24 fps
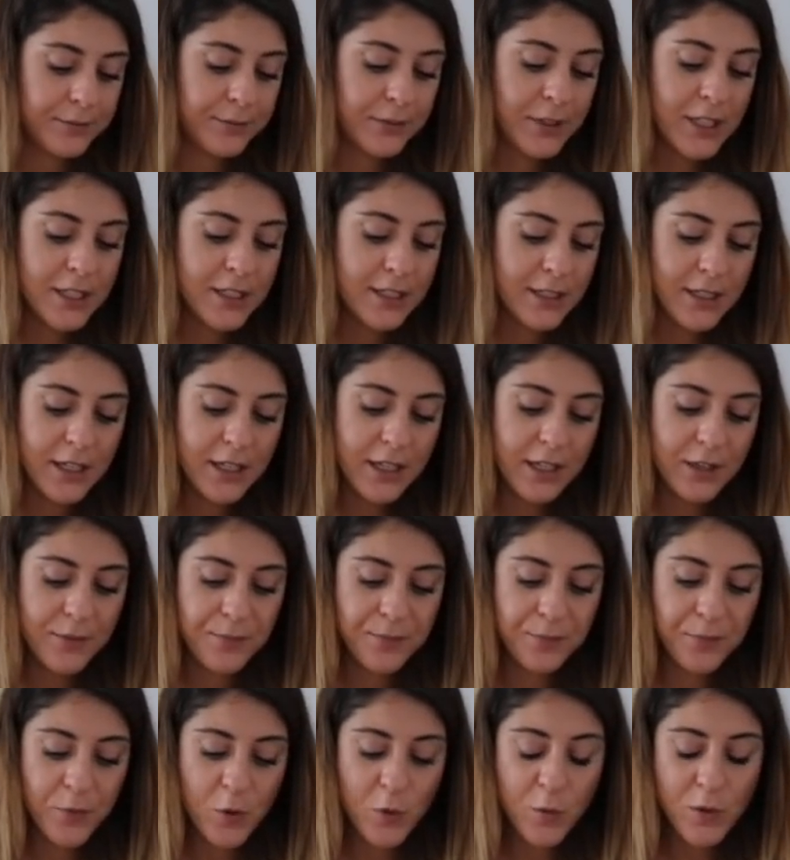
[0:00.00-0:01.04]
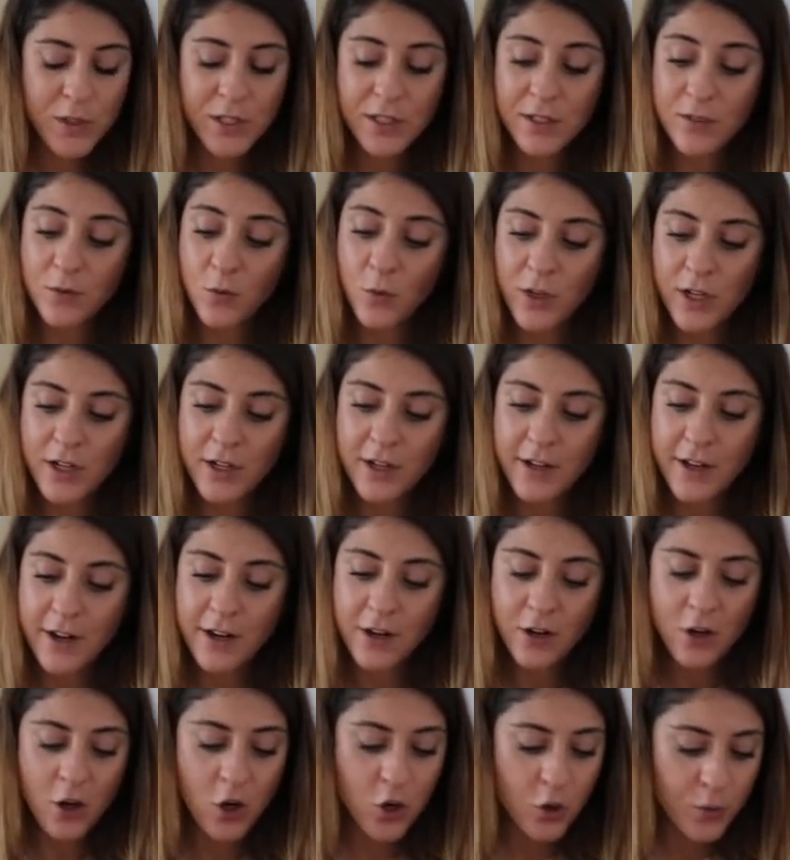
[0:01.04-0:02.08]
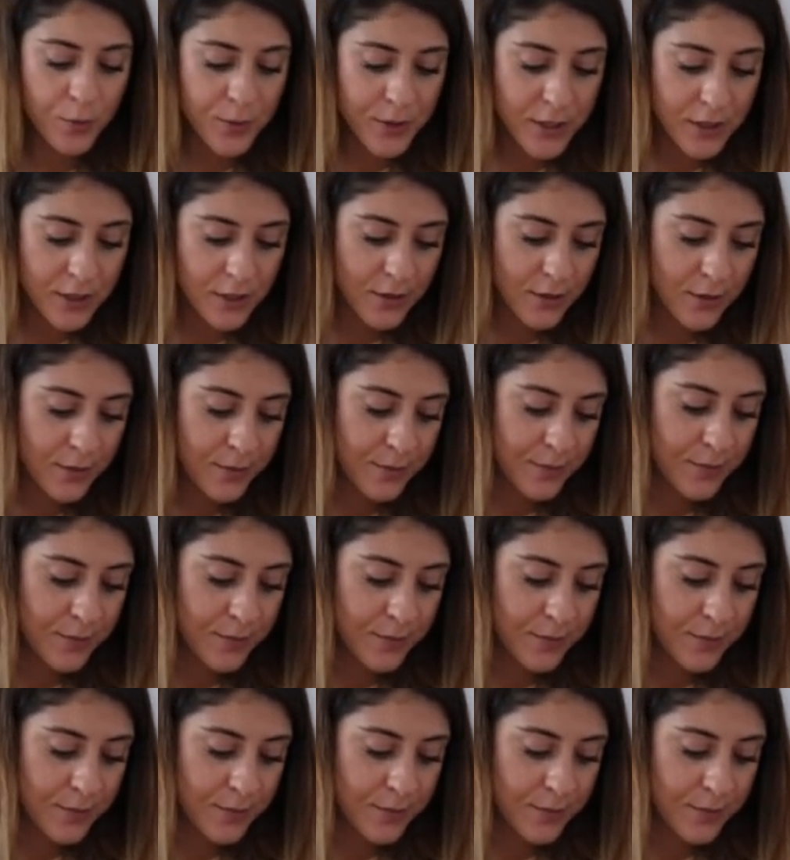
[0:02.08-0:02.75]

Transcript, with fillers: let's see, what, what are their hopes?